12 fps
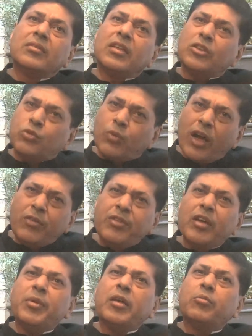That's why
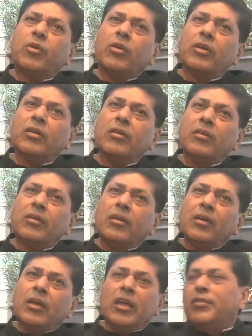we are being born.
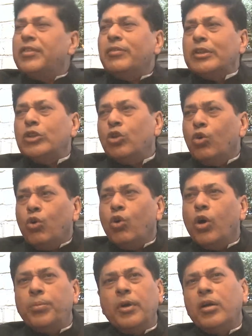If there was no
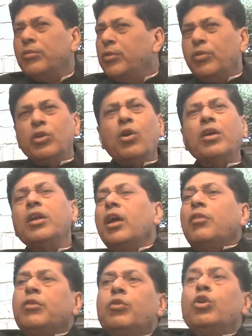hope, we would not,
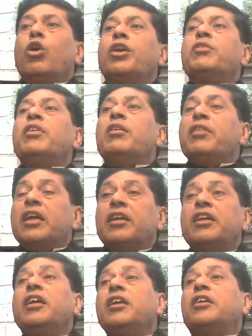we would not even have
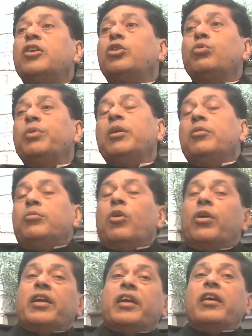agreed to being
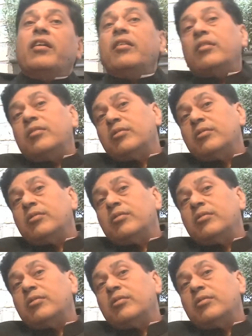born again.